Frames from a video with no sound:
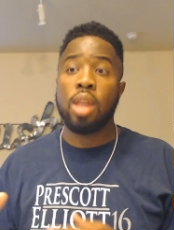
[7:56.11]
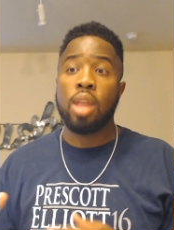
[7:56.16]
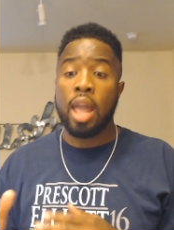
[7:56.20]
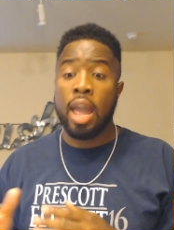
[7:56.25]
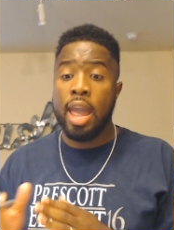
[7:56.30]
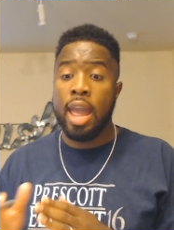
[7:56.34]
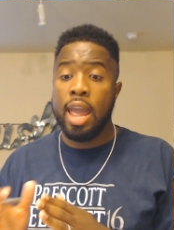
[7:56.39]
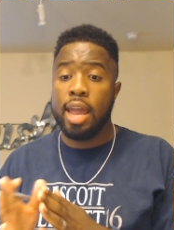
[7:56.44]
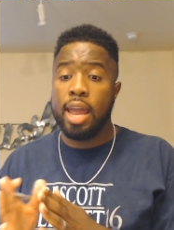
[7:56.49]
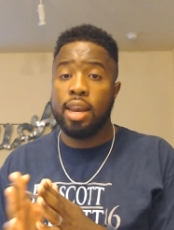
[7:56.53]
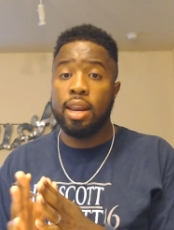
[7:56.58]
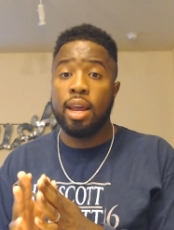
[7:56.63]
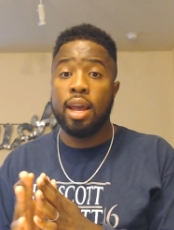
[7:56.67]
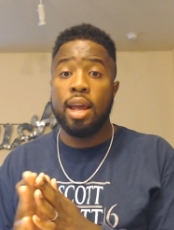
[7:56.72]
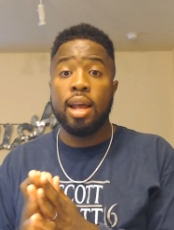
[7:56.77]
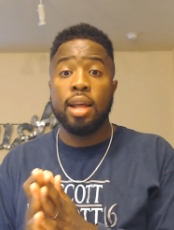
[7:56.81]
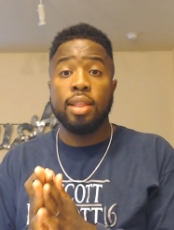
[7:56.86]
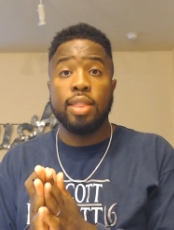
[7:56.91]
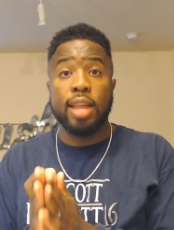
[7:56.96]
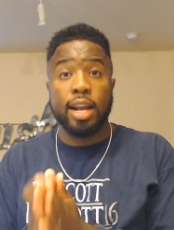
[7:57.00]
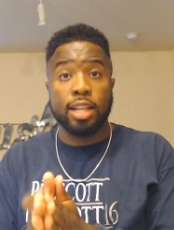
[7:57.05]
And
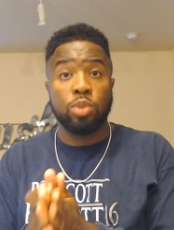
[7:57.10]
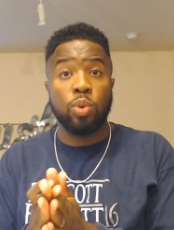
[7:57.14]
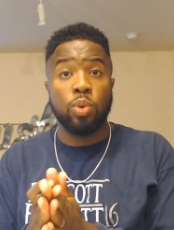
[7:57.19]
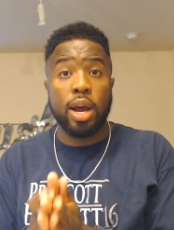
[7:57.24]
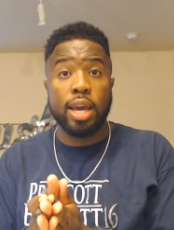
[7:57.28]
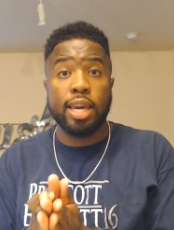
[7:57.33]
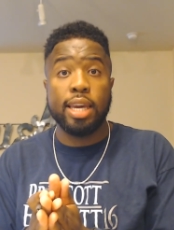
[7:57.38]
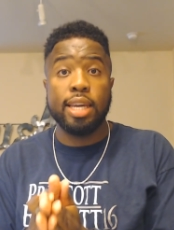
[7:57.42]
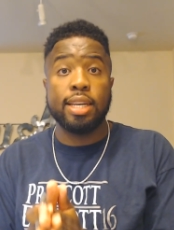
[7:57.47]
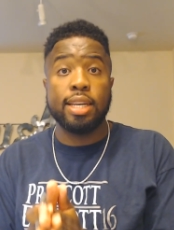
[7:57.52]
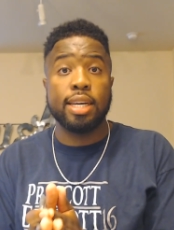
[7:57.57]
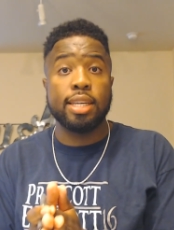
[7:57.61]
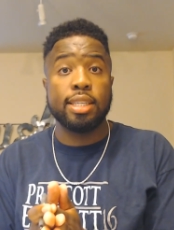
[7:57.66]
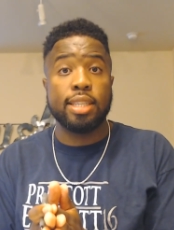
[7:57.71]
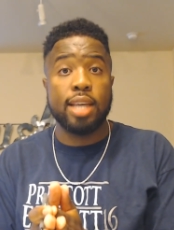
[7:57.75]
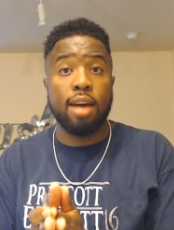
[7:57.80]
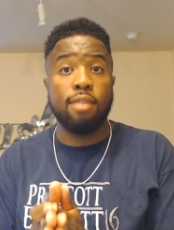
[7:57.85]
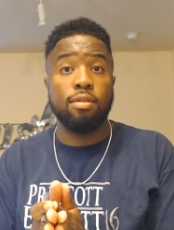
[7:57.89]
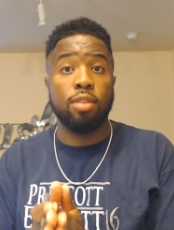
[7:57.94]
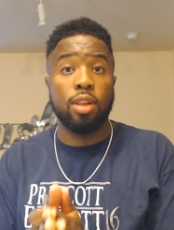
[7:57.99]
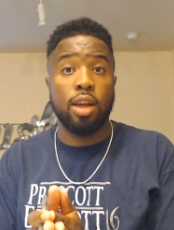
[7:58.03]
that's why he does
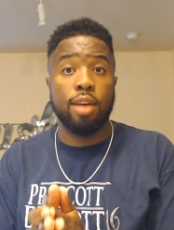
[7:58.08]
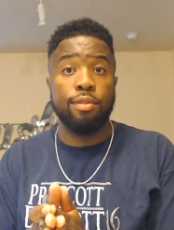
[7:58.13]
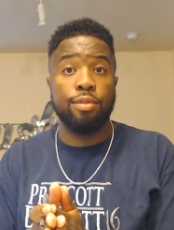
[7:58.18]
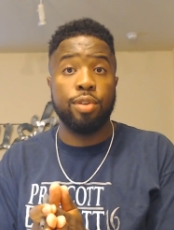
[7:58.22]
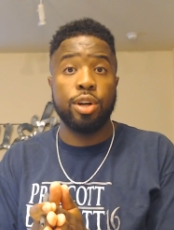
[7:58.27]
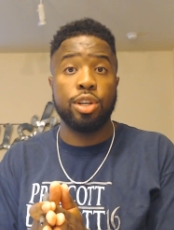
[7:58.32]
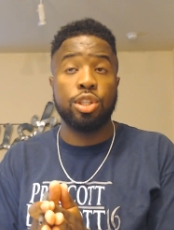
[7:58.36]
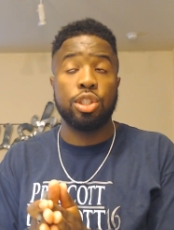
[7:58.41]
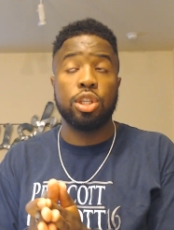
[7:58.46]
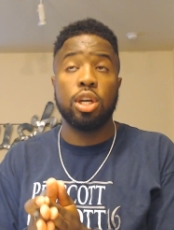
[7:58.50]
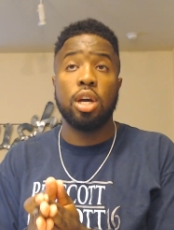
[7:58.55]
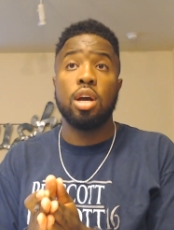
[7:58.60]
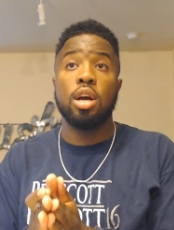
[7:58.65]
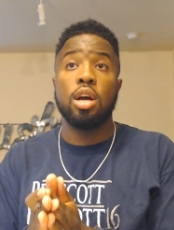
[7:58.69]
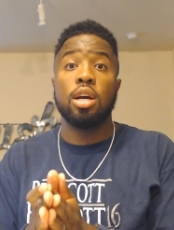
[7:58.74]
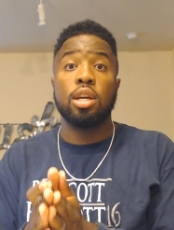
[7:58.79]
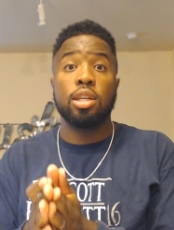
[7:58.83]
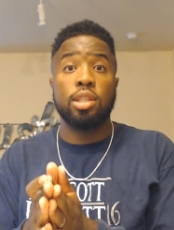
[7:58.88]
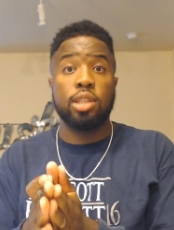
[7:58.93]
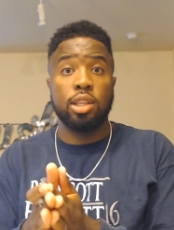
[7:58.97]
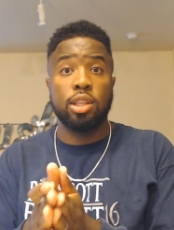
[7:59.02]
have leverage
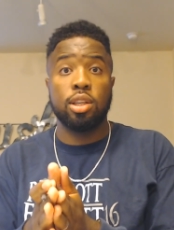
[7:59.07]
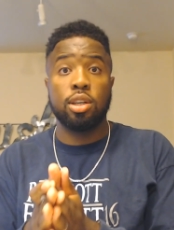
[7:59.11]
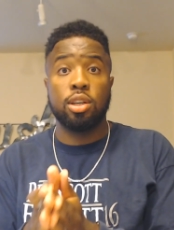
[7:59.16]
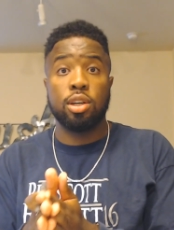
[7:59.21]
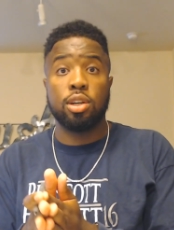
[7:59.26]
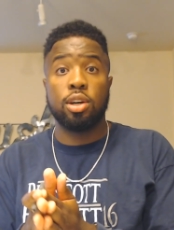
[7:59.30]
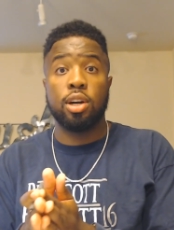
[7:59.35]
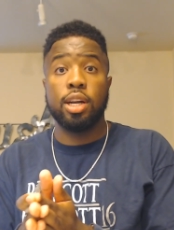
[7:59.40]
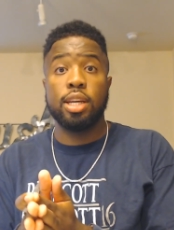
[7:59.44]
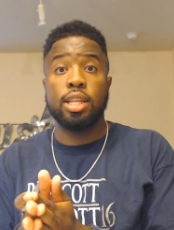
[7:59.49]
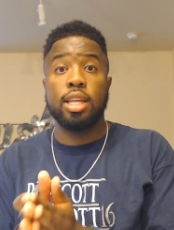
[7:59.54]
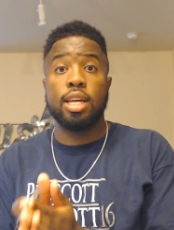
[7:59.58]
to the degree that he